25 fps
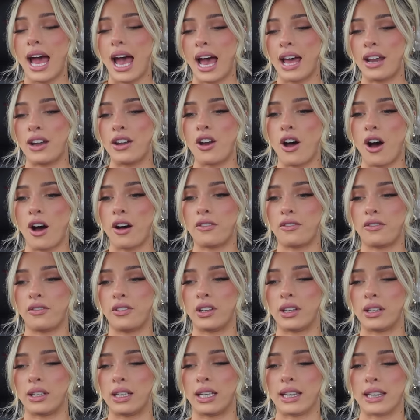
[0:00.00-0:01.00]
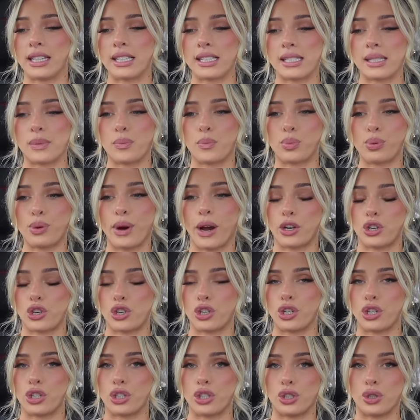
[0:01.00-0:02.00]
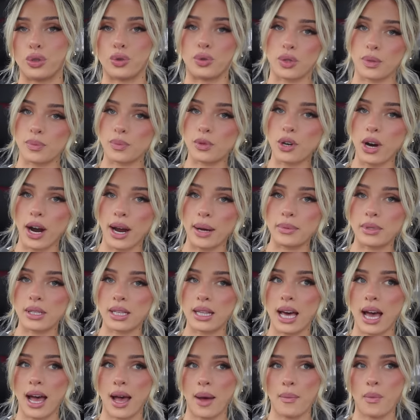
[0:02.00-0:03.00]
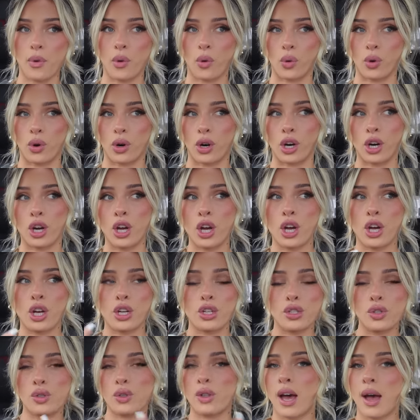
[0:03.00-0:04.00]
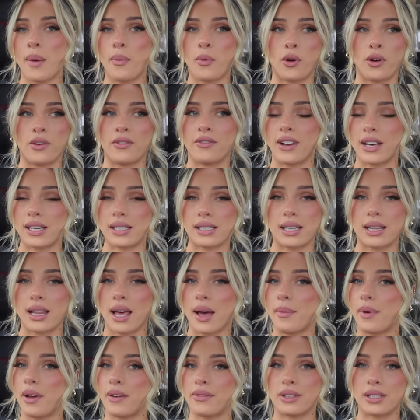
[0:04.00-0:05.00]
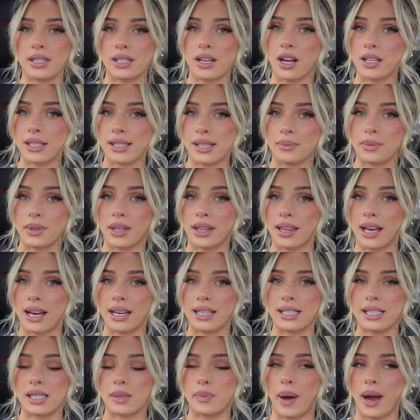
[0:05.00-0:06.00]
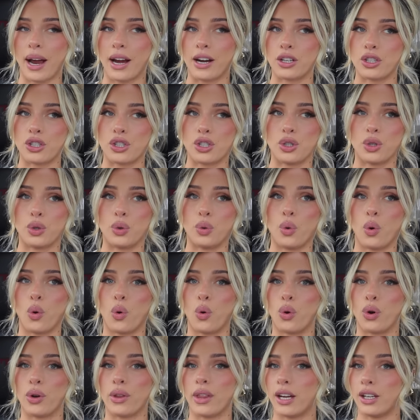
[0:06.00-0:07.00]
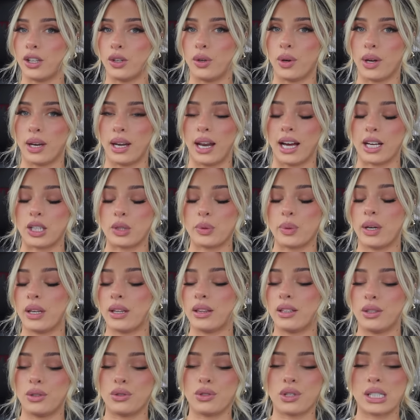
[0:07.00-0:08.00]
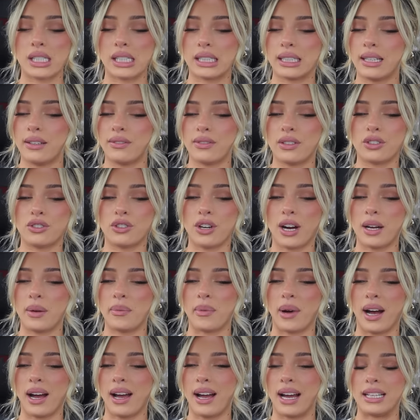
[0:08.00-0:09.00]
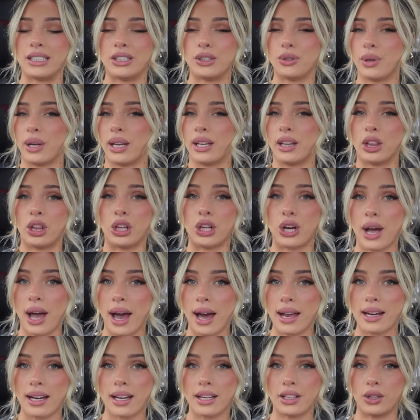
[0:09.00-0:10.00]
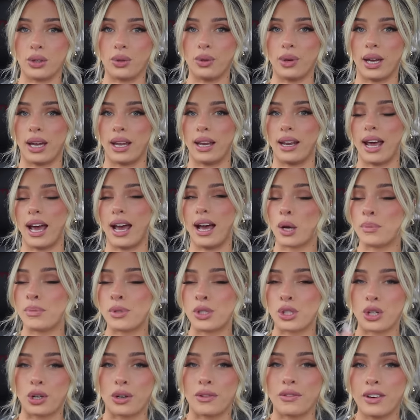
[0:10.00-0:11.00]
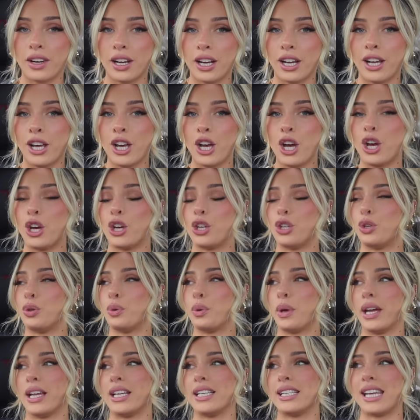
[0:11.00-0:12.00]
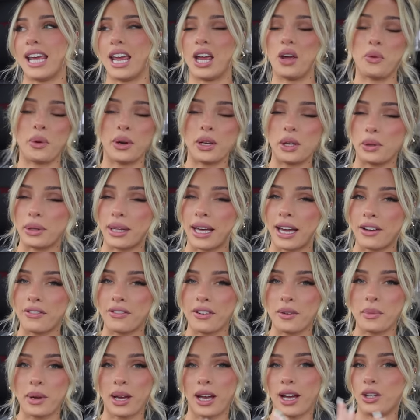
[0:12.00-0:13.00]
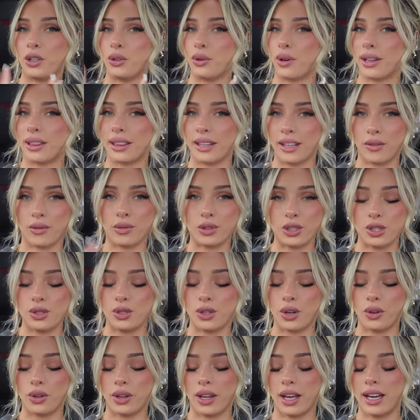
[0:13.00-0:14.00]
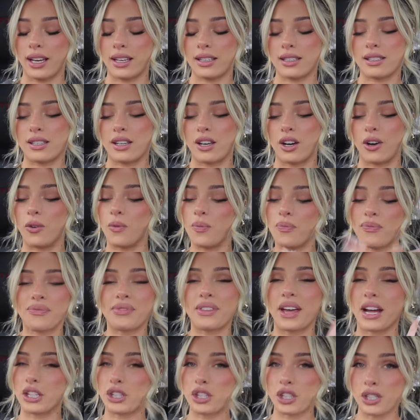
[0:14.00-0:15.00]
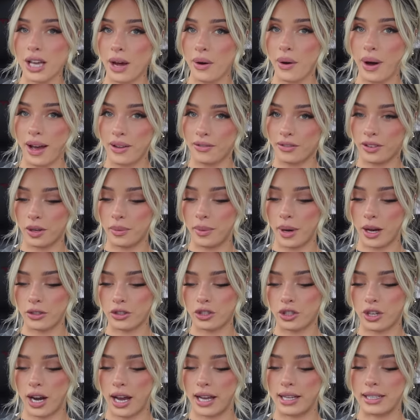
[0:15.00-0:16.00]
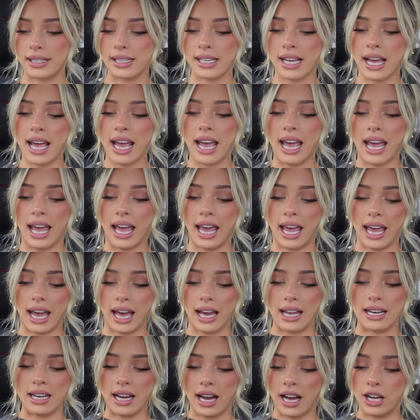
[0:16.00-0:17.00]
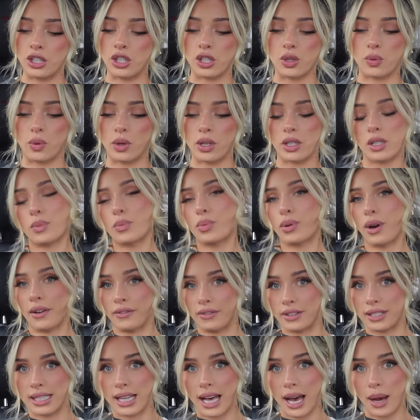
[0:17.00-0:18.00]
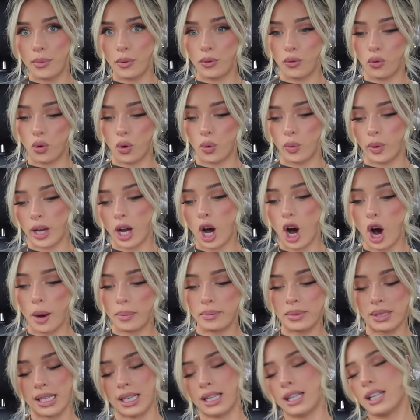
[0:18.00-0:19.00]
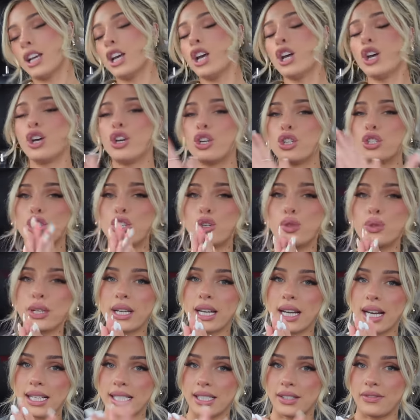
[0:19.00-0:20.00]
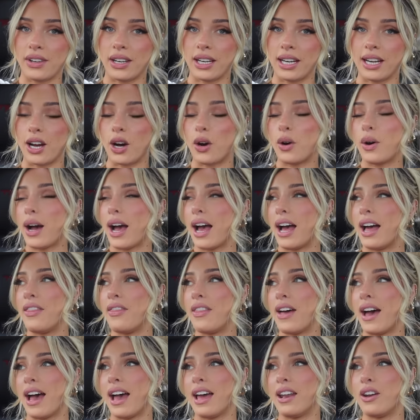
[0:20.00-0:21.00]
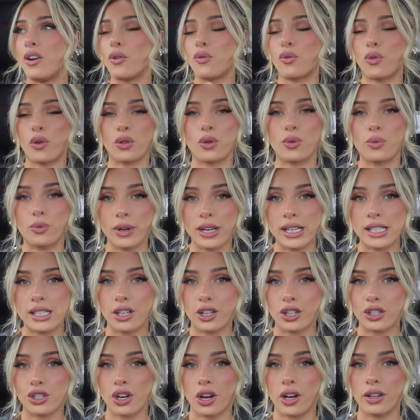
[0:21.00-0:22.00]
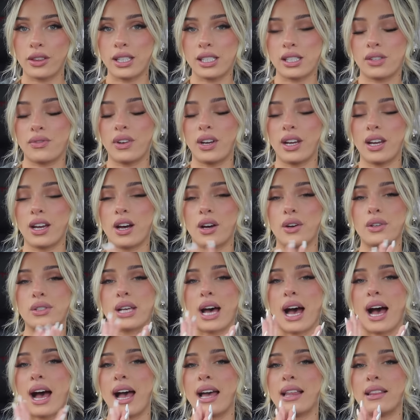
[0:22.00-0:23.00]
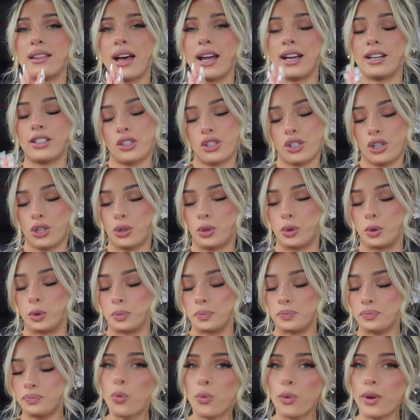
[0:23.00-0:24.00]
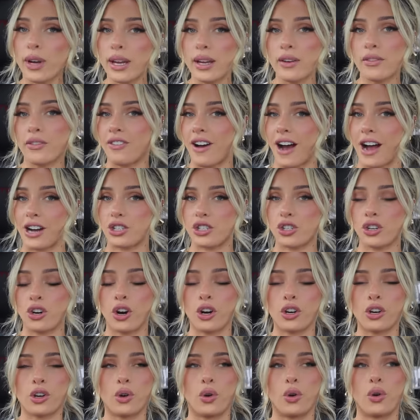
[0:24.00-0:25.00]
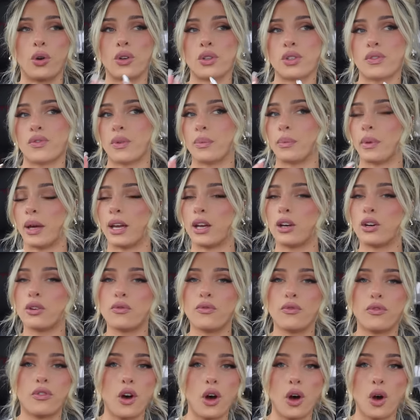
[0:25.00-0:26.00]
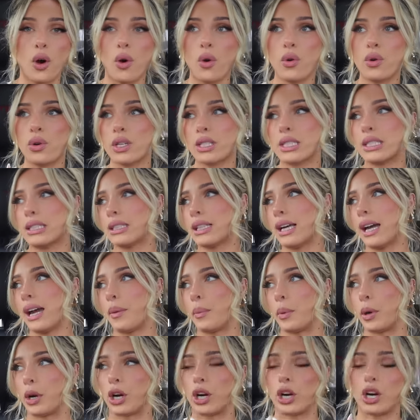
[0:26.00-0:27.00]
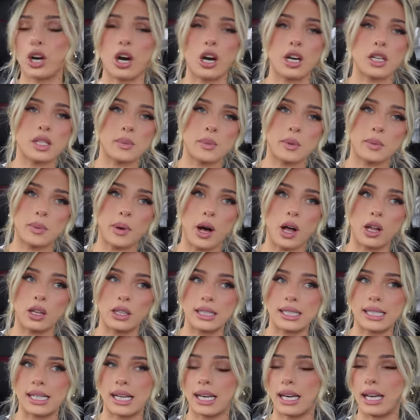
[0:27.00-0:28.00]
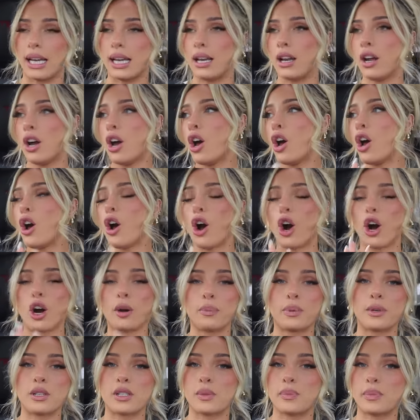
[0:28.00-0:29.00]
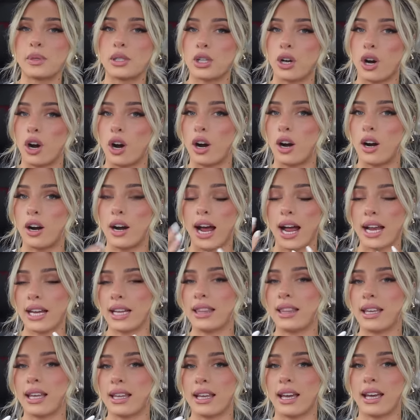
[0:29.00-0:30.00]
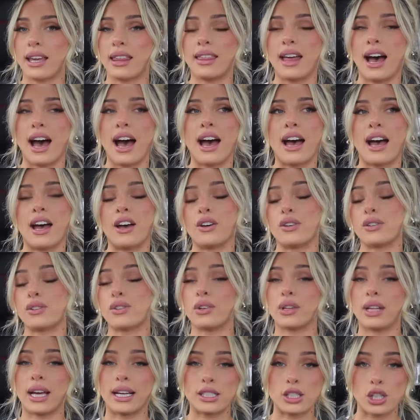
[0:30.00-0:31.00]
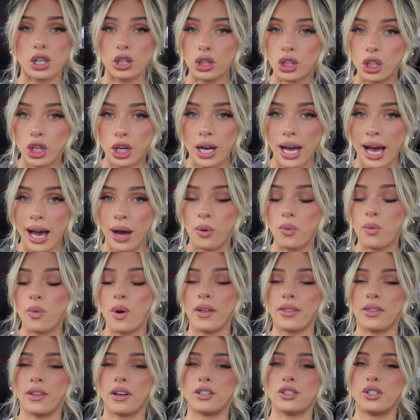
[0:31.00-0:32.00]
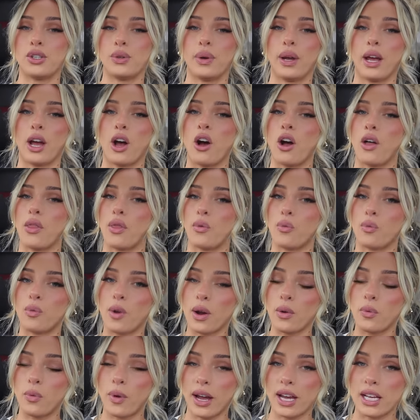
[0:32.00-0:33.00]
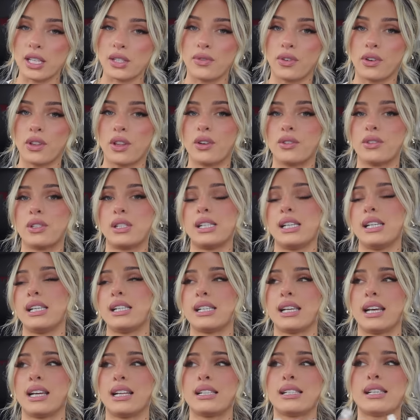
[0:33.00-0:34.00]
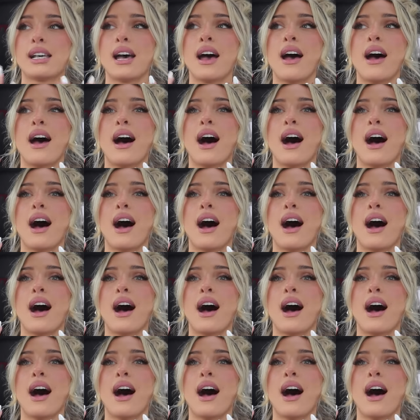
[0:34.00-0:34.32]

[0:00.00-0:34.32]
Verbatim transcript: and not feeling this pressure to subscribe to them or do them or invest in them. If it's not something that inspires you or that you connect with, you just leave the trend behind. You can look at it, you can observe it, you can take what you like from it, and you can leave what you don't like. So that's just how I feel about trends, and I just wanted to preface that before we hopped in to today's video. And then for the research on these videos, I like to read fashion articles from like Vogue, Glamour, Cosmopolitan, Harper's Bazaar, anything like that. I also like to look at what they're doing on the runways for those seasons.